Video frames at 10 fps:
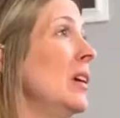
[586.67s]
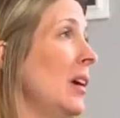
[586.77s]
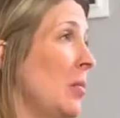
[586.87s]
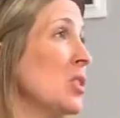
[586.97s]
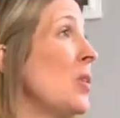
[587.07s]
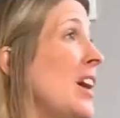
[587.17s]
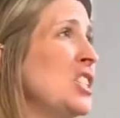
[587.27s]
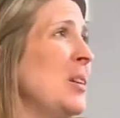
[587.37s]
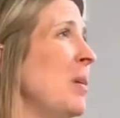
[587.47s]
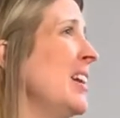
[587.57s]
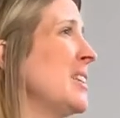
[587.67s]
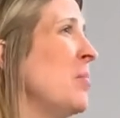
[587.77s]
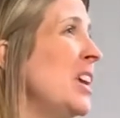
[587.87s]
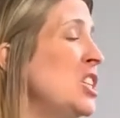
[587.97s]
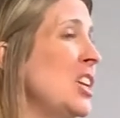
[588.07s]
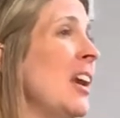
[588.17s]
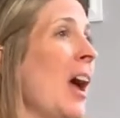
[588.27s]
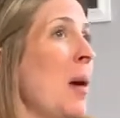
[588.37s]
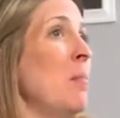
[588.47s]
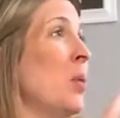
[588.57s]
I'm scratching because I'm itching.
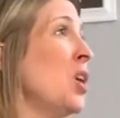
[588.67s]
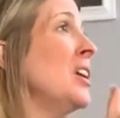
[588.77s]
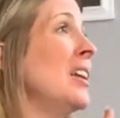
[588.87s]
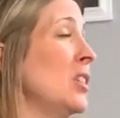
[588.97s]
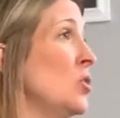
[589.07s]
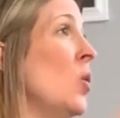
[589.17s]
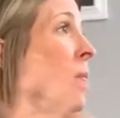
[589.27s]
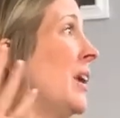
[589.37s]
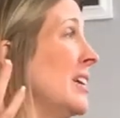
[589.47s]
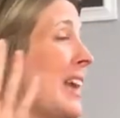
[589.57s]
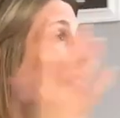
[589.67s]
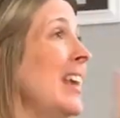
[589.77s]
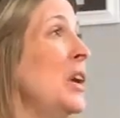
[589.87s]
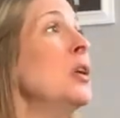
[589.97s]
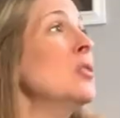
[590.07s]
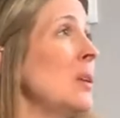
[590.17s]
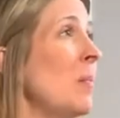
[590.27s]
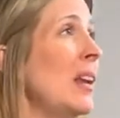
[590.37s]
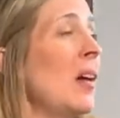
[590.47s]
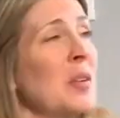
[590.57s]
I'm barking at the door because I hear
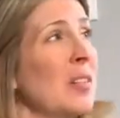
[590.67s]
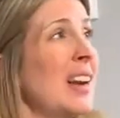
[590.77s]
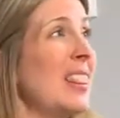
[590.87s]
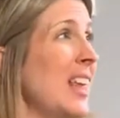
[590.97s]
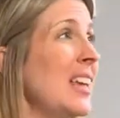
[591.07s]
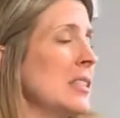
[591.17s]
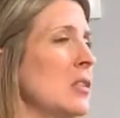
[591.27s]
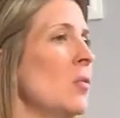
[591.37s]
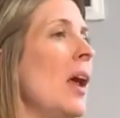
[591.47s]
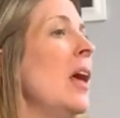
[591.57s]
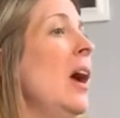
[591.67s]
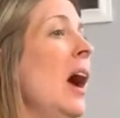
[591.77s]
something out there that I think is a threat.